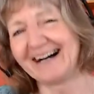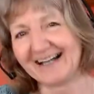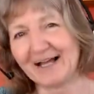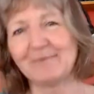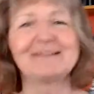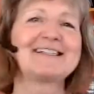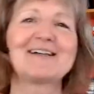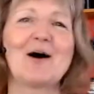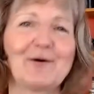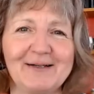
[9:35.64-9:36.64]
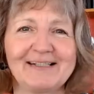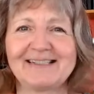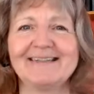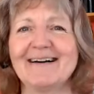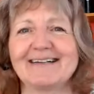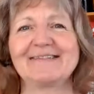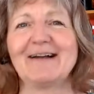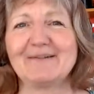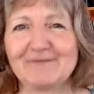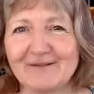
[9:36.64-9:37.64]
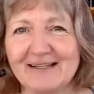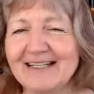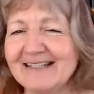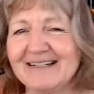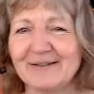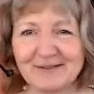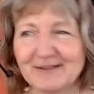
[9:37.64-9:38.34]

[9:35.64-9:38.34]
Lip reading: which is always not great for the ego,